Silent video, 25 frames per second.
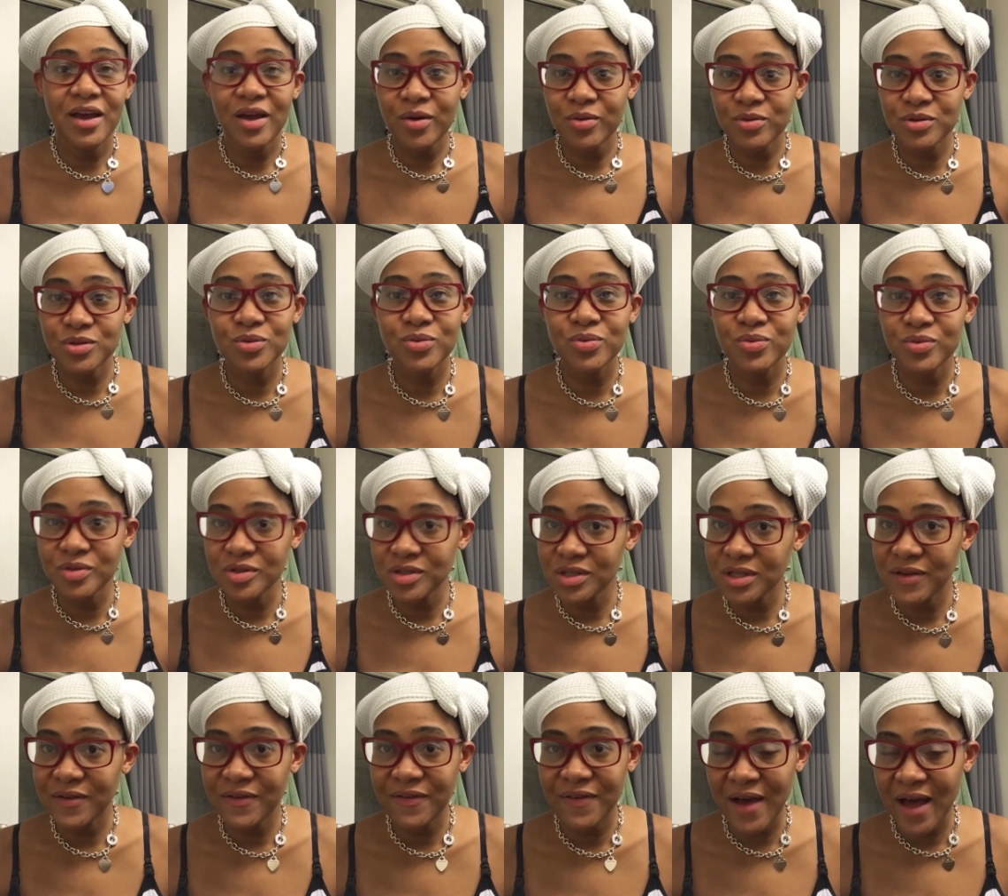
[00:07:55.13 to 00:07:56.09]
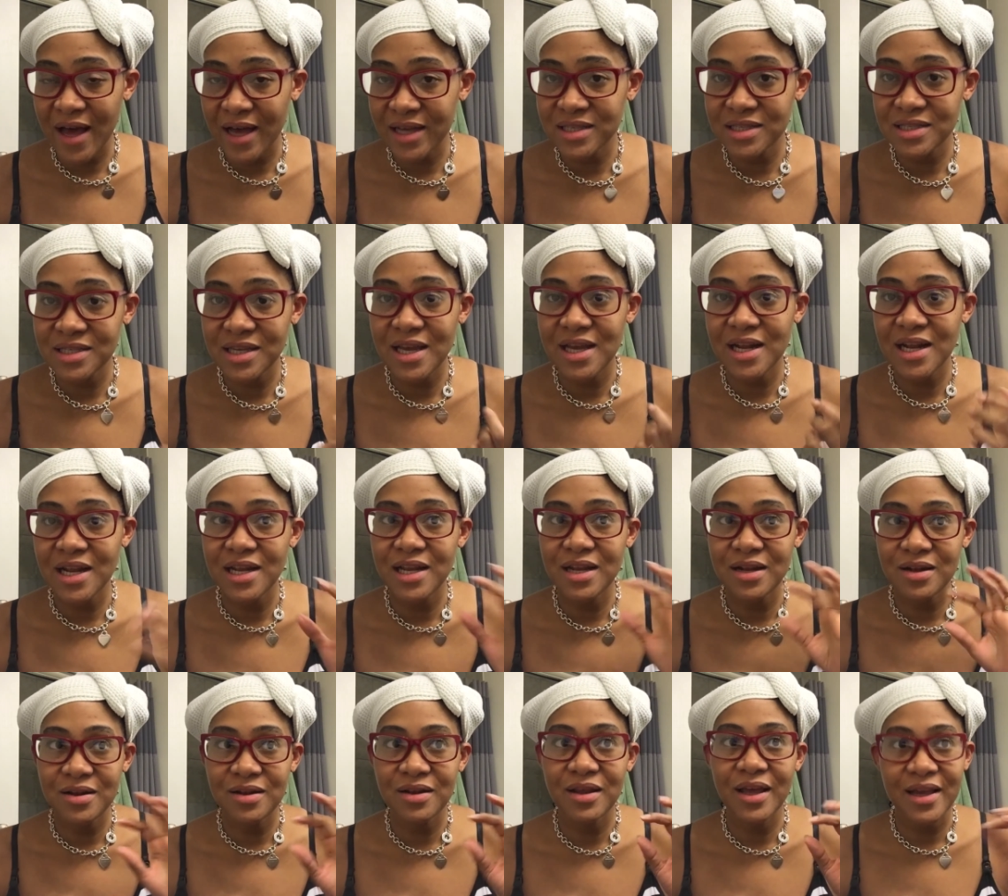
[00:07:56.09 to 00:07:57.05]
it was really fast, and I
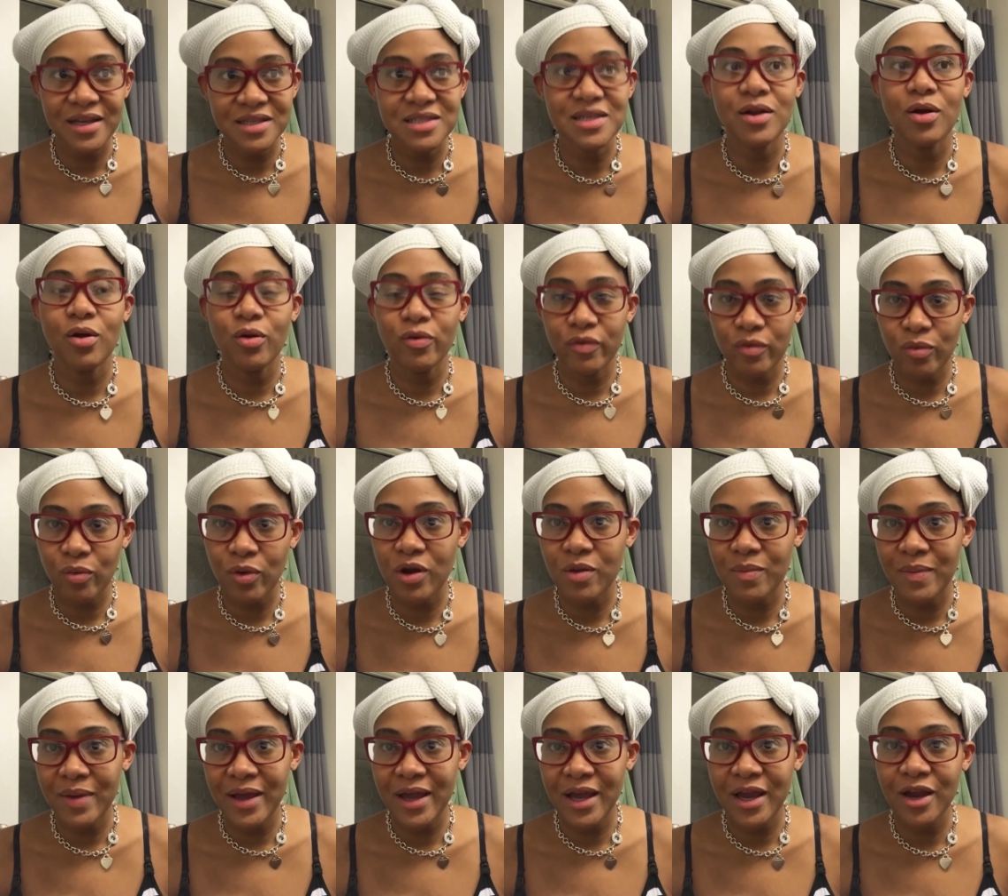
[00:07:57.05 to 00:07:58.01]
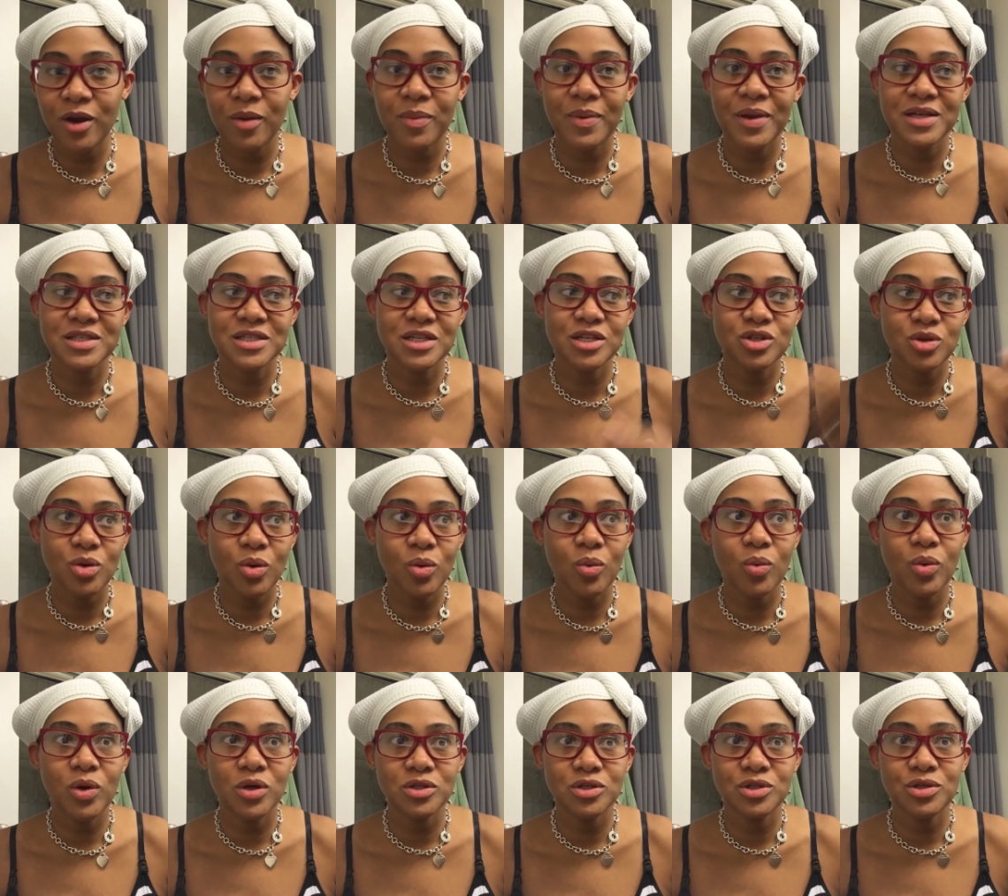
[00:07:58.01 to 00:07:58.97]
didn't, like I said, overwork my hair because I don't
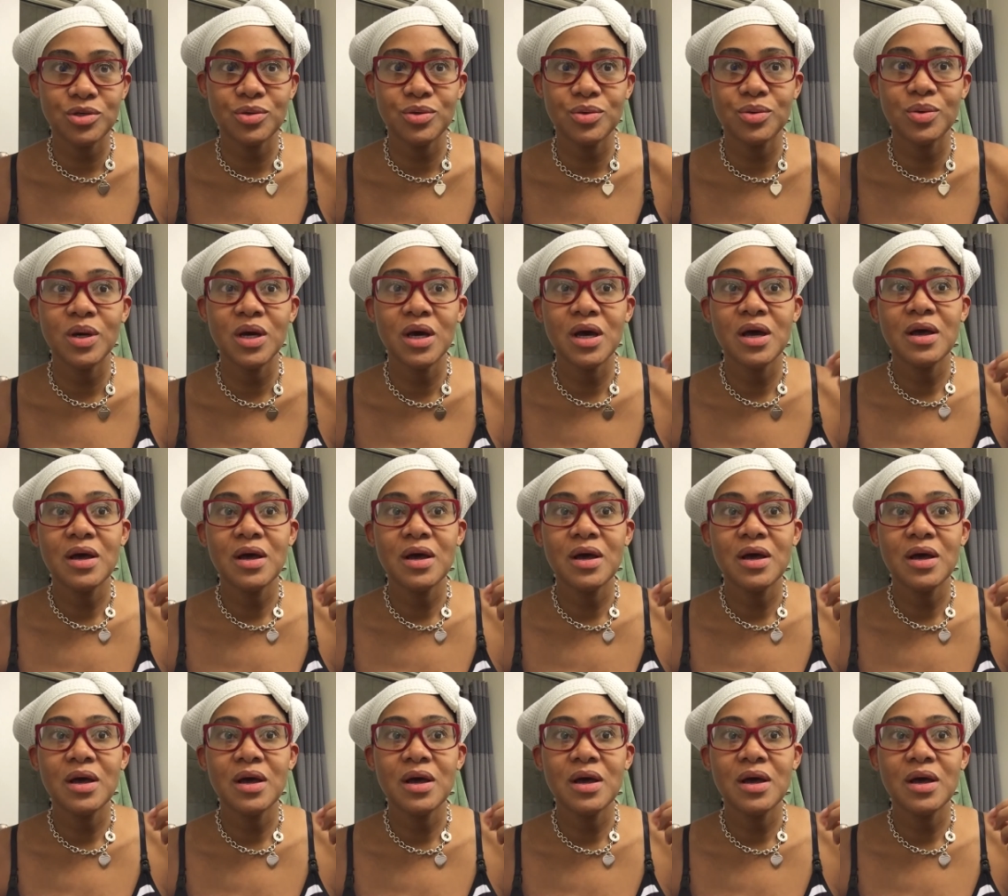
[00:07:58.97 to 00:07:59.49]
want to